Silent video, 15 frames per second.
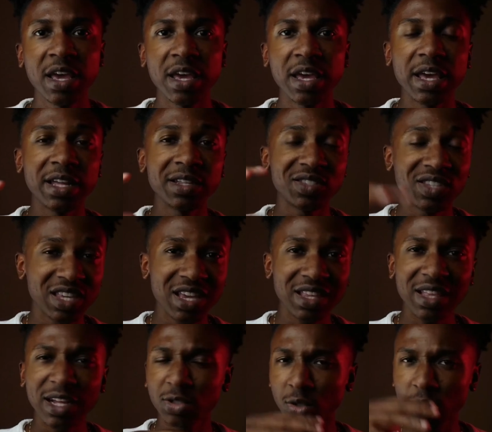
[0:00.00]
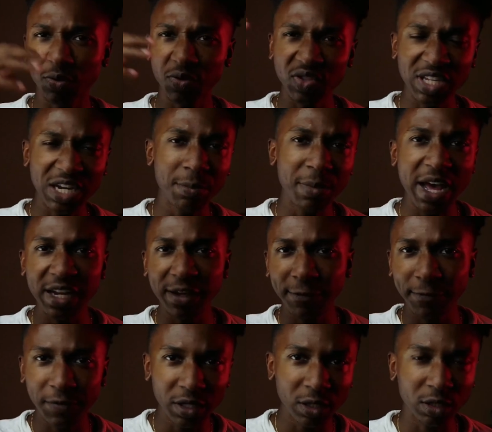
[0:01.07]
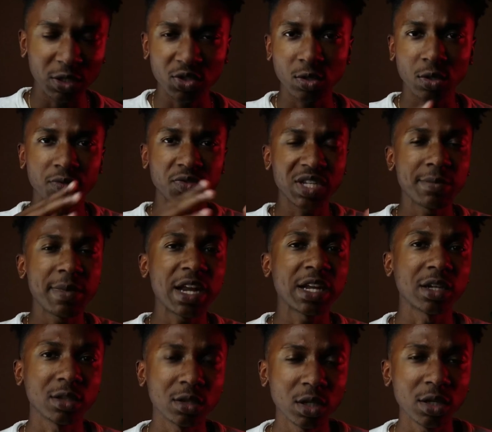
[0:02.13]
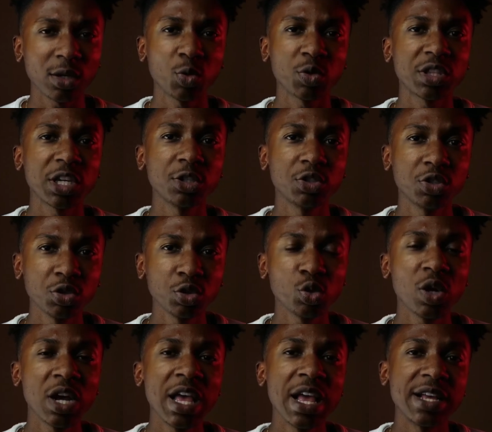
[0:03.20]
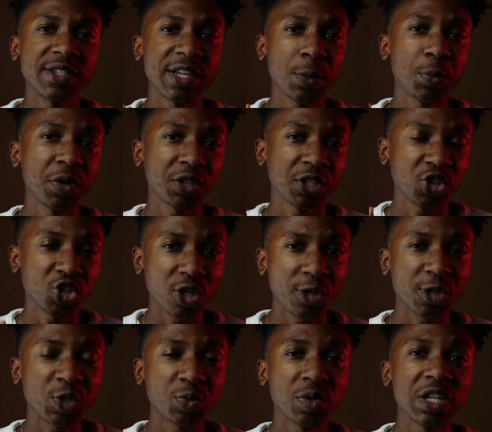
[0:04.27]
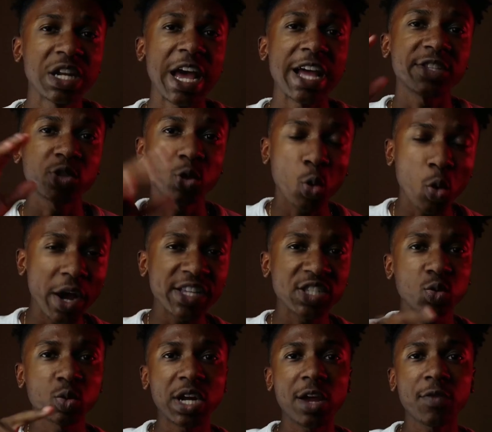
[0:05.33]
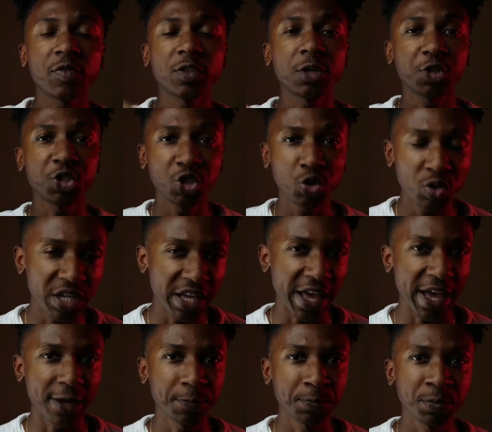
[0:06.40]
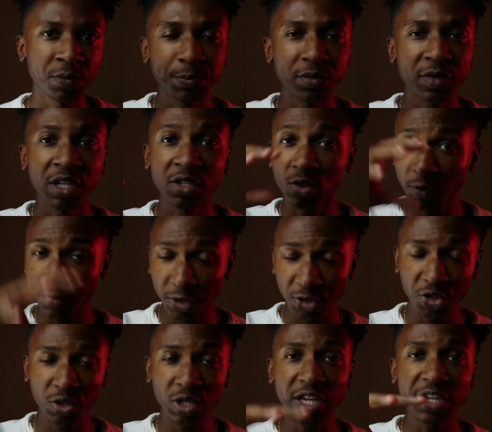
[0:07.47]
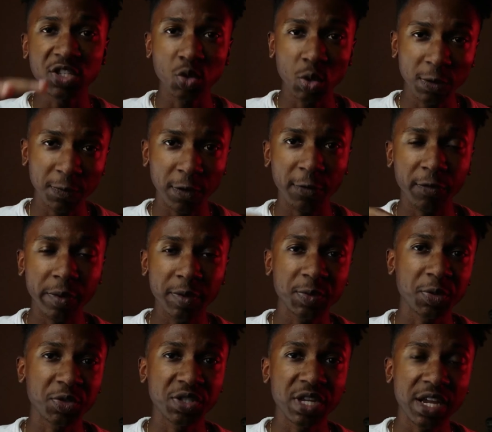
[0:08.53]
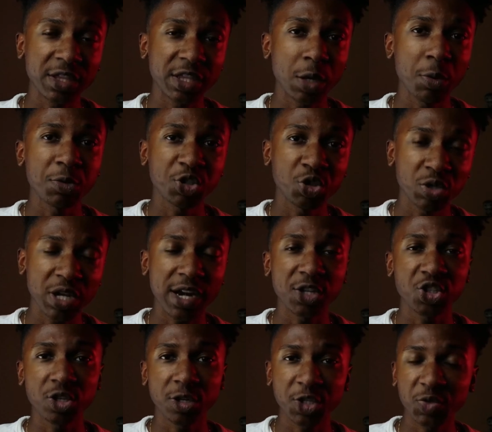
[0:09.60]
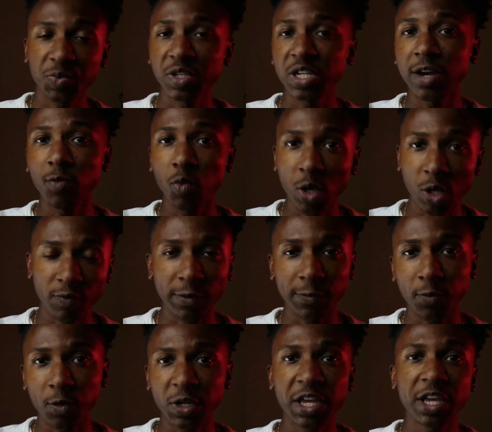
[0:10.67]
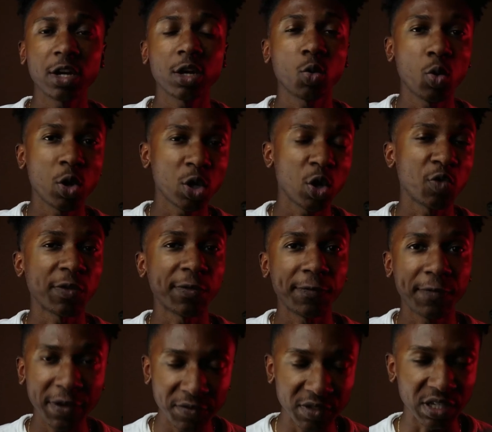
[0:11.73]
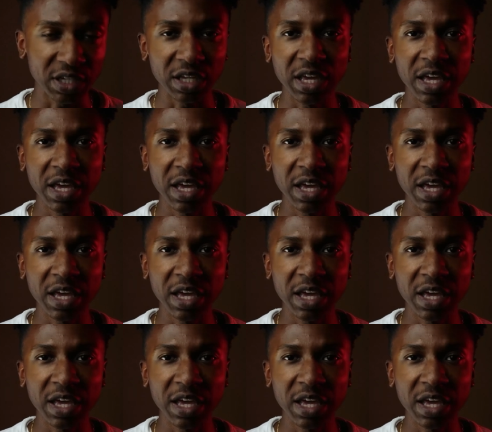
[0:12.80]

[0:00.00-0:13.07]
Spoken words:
And to get that sort of cinematic feel and sort of cinematic look, what they do is they put the shutter speed at twice whatever they're shooting at. So if they're shooting in 24 frames per second, they will shoot at a shutter speed of 1/48 or 1/50.